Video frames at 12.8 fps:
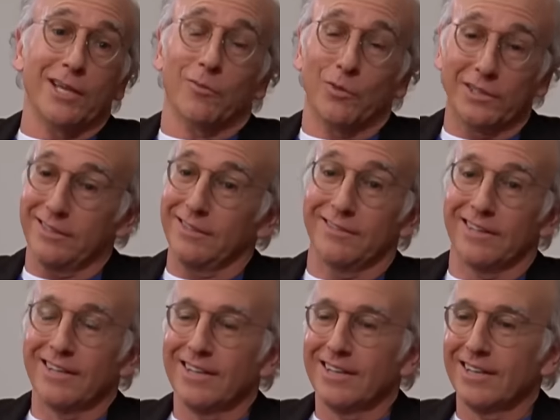They would,
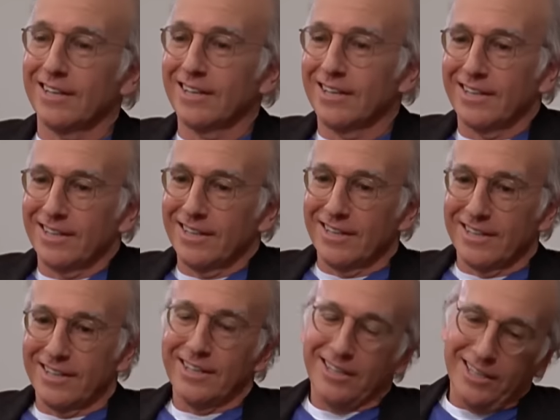
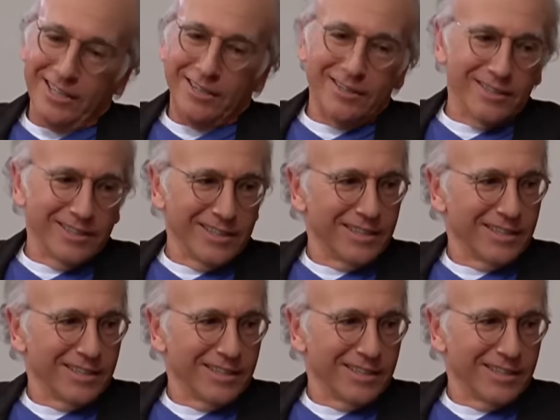you know.